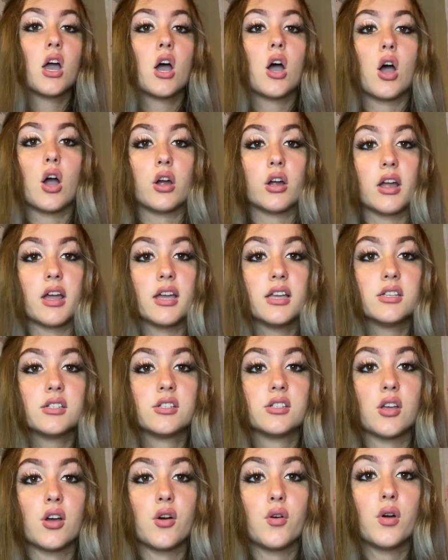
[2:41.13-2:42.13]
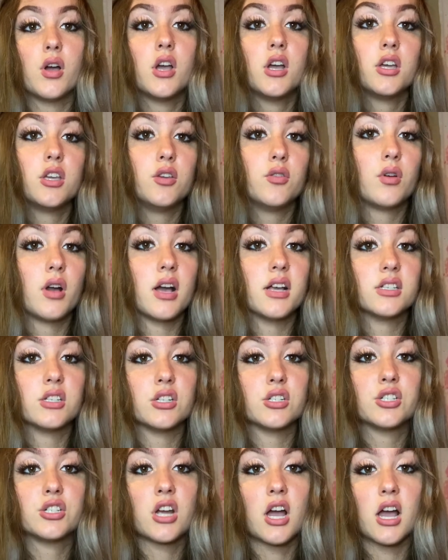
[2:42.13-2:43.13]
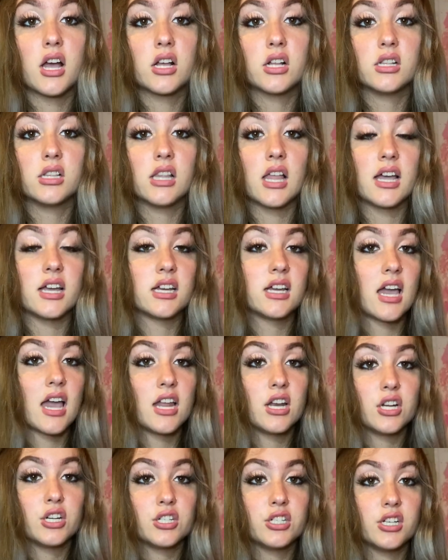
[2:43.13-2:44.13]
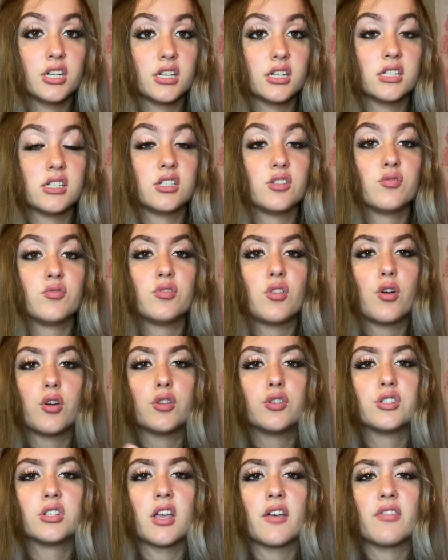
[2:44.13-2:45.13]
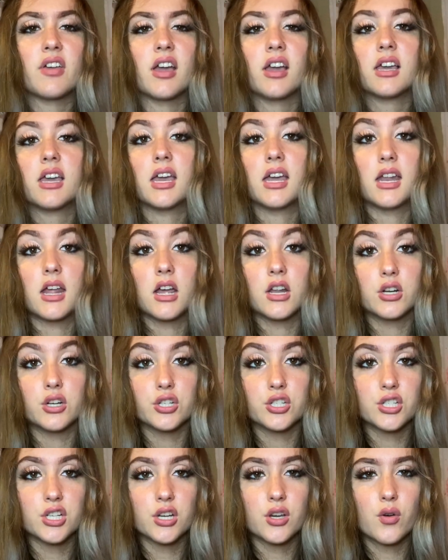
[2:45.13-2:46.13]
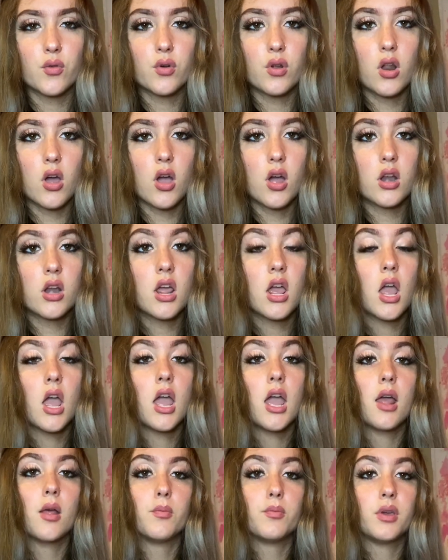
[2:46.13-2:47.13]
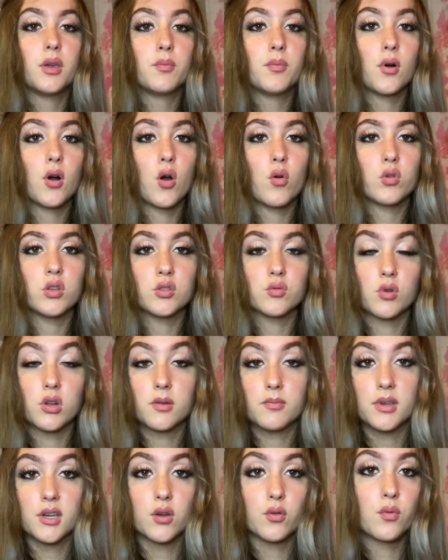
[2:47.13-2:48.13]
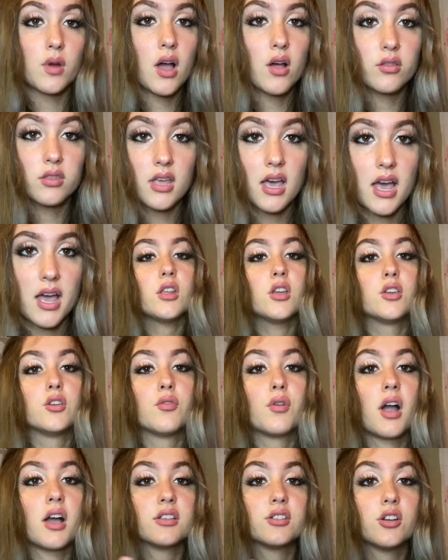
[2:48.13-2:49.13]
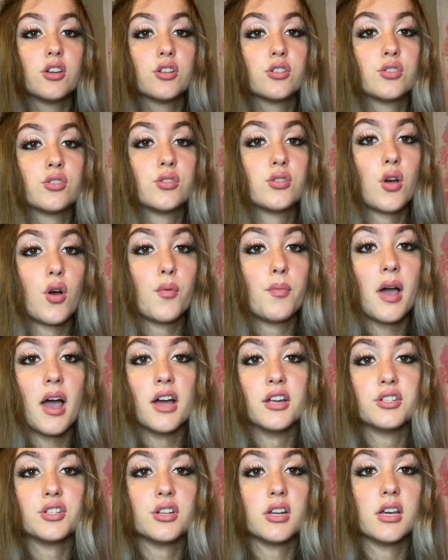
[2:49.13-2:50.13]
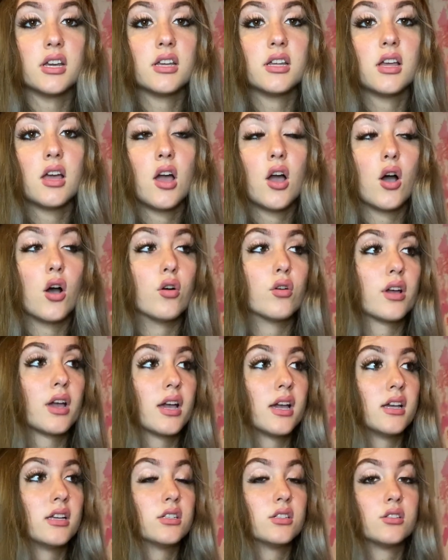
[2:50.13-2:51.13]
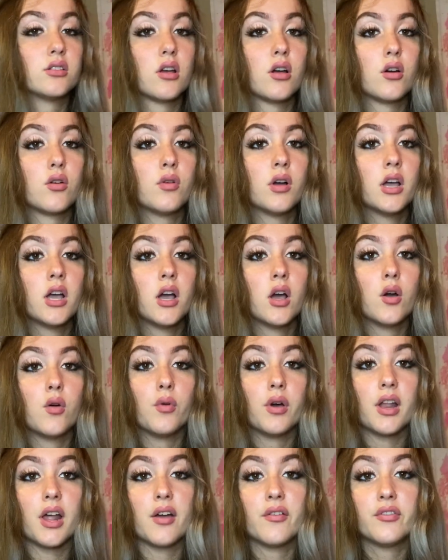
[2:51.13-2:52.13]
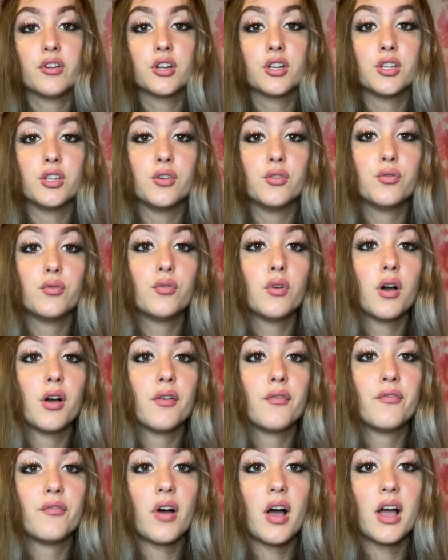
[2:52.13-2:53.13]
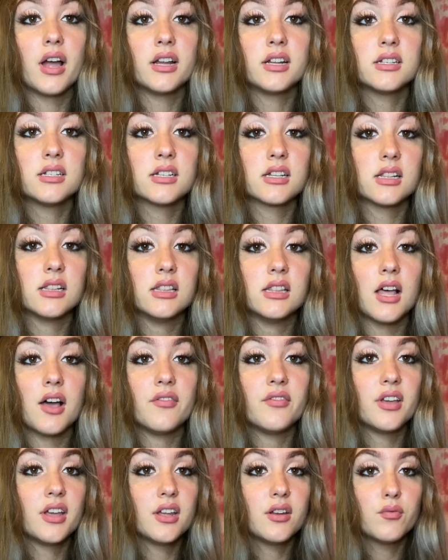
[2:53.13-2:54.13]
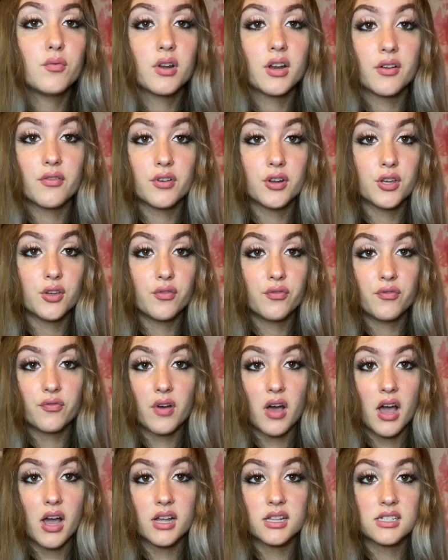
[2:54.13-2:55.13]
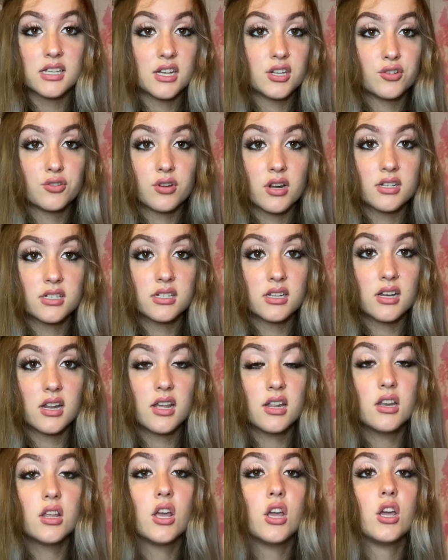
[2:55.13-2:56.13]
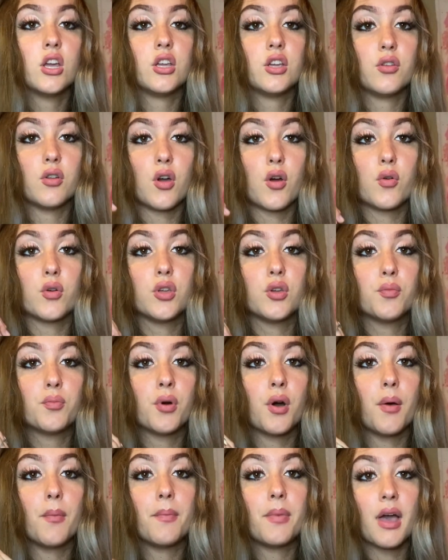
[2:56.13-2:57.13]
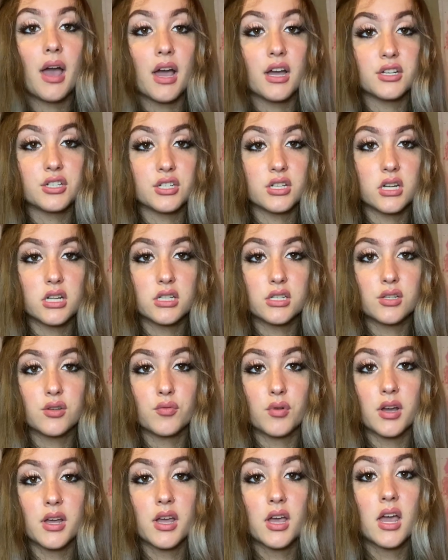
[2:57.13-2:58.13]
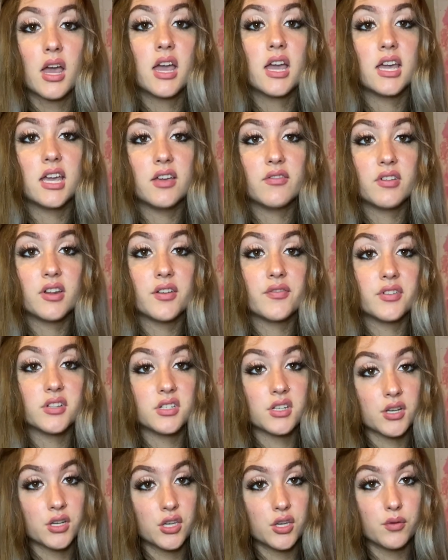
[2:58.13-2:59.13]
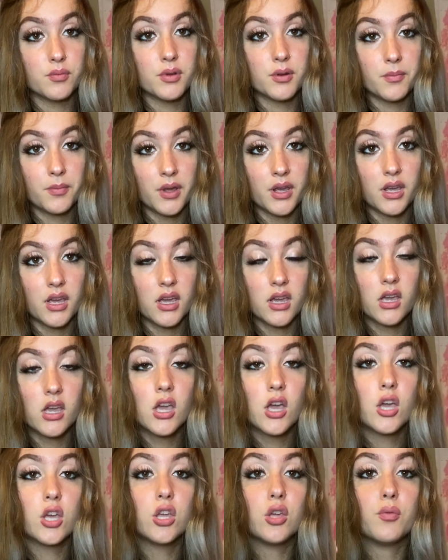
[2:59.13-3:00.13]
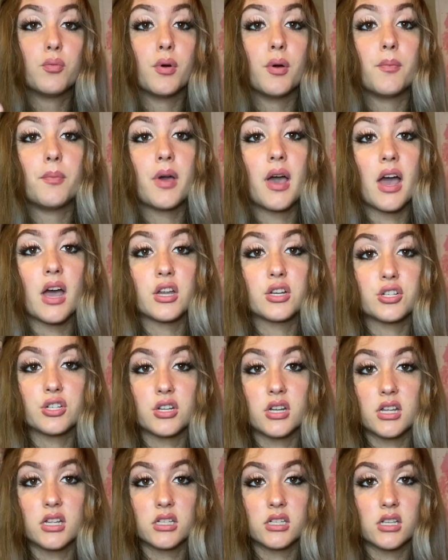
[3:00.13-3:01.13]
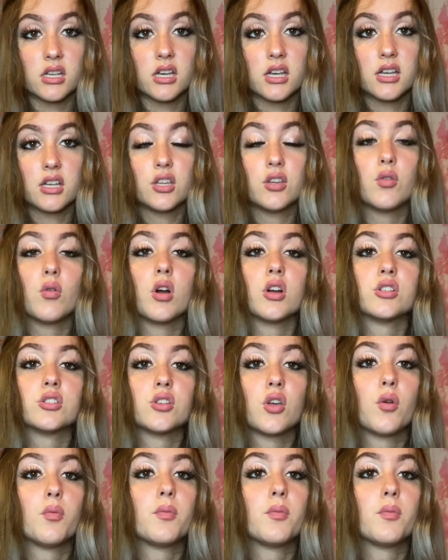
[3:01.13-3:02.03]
All right. So you guys are childlike energies. You know, you just have that kid energy going on, and people always want to be around that. You guys are so passionate. Okay. So whatever you find love in, whatever you find interested in, you know, you put passion into it. Even if it's a human being, you put passion into it. You are so